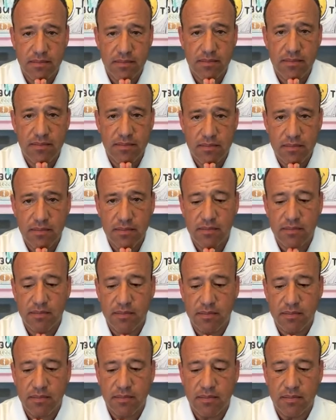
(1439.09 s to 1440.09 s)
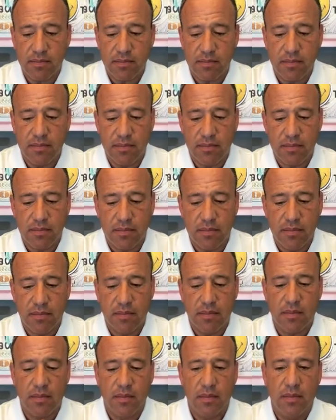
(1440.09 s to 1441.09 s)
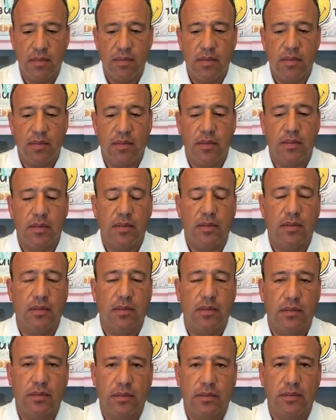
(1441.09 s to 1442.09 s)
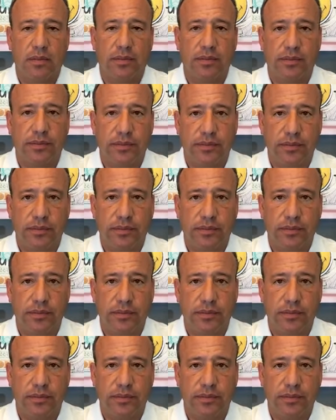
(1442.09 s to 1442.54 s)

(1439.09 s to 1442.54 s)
[no speech]